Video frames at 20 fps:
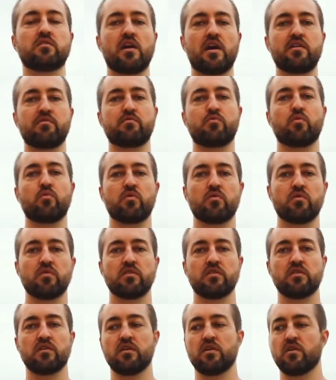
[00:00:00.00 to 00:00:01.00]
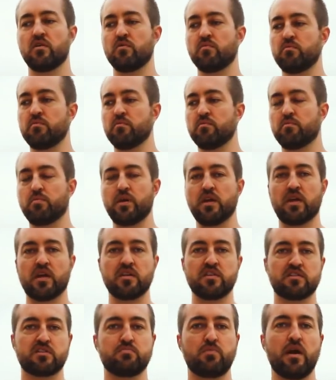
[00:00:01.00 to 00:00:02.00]
kind of, you know, being in
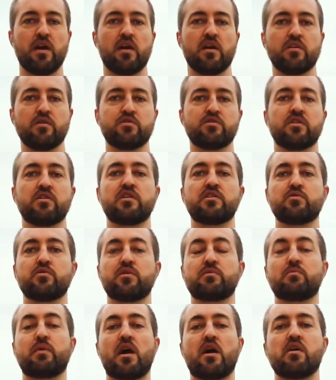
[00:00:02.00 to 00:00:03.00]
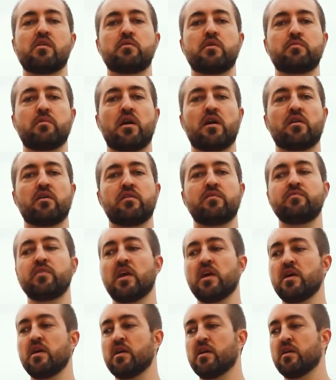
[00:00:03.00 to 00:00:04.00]
despair, you turn it into an empowerment model.
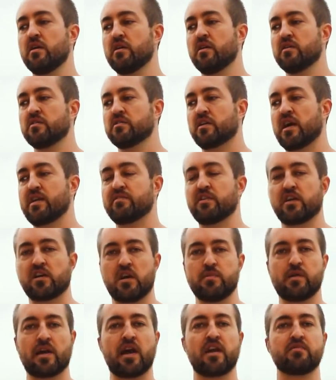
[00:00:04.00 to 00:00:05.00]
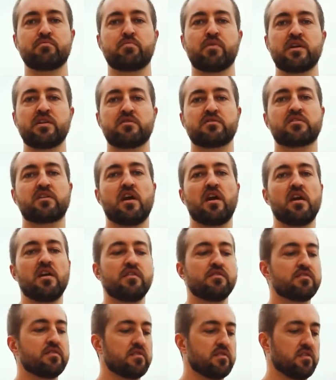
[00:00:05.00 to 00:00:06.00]
It's kind of like coming out of Plato's
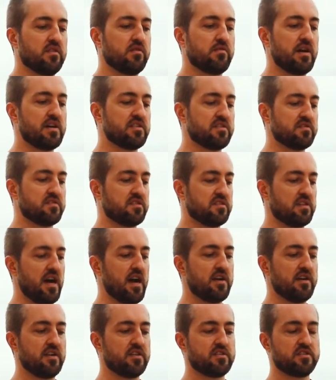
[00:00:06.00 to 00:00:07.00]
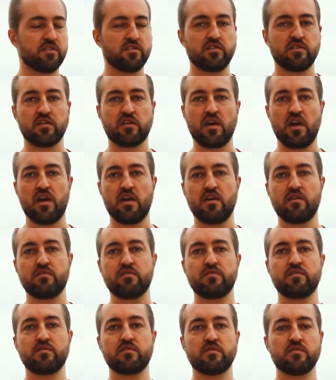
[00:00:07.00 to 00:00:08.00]
cave. The rest of society is still in the
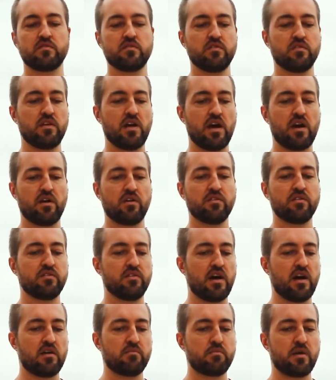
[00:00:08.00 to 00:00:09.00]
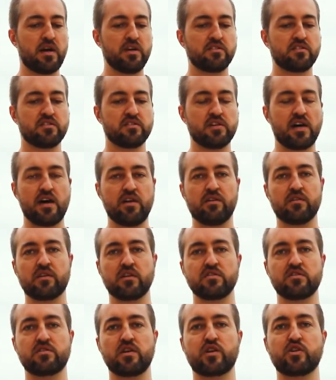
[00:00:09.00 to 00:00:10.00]
cave, held down by societal
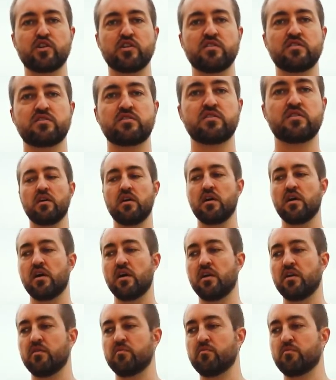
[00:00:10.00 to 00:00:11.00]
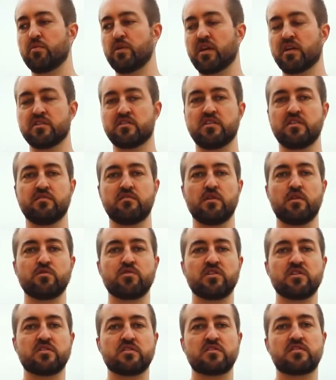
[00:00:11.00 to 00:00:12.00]
constructions and preconceived
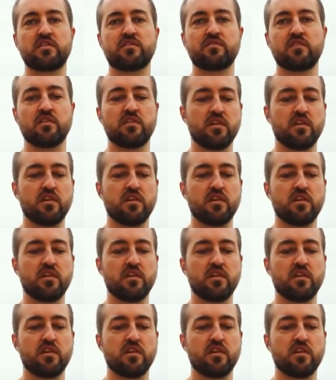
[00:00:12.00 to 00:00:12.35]
notions and stuff like